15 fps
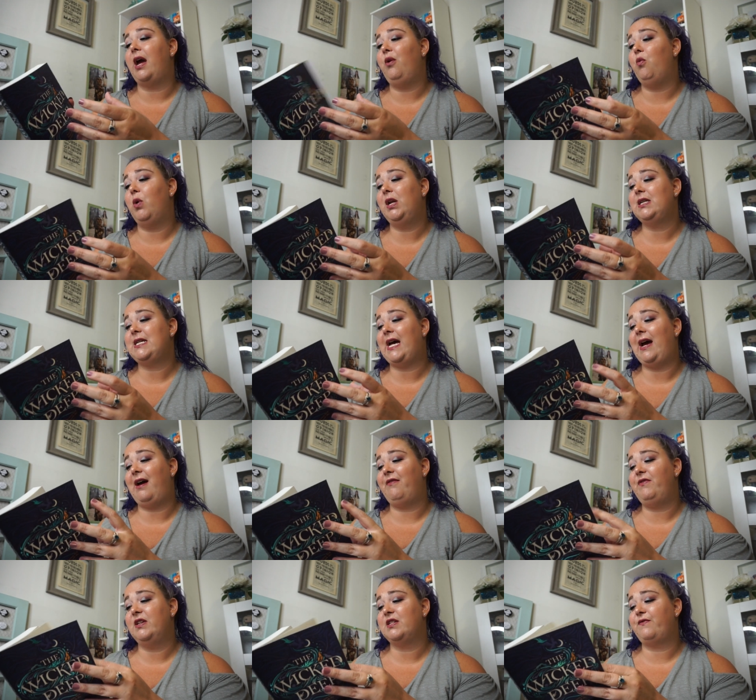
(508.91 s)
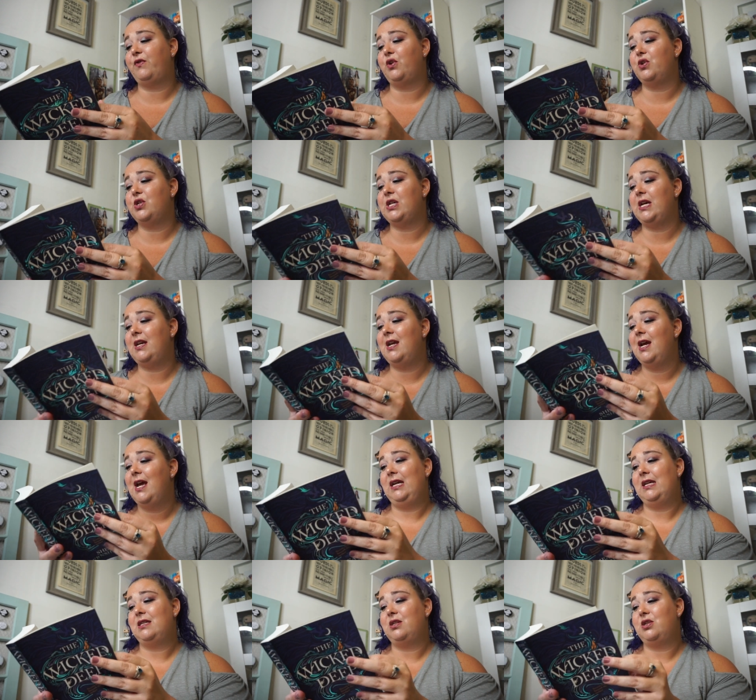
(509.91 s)
I wanted to have this version.
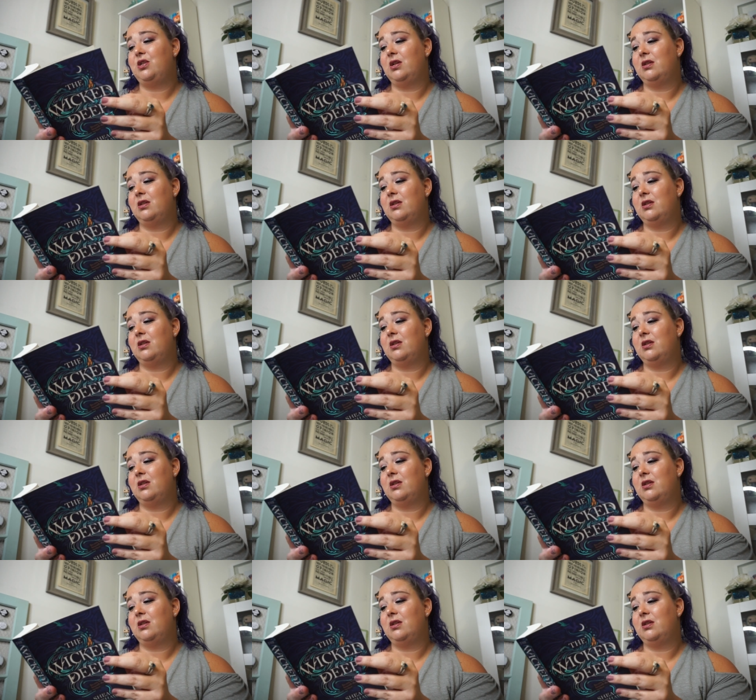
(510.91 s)
It's